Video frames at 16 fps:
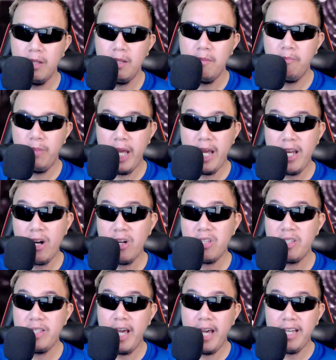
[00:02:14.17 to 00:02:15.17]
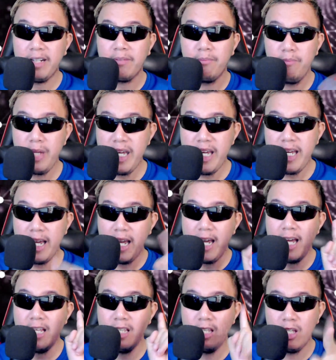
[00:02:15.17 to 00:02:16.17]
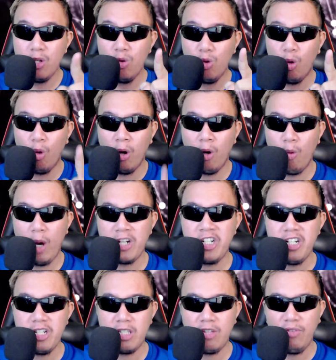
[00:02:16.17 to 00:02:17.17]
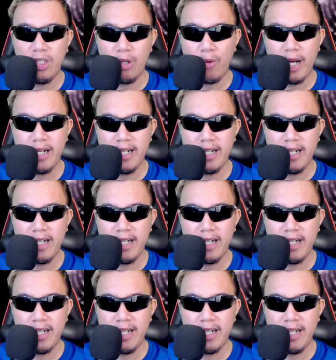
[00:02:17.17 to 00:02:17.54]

Players like me and you who are watching this video right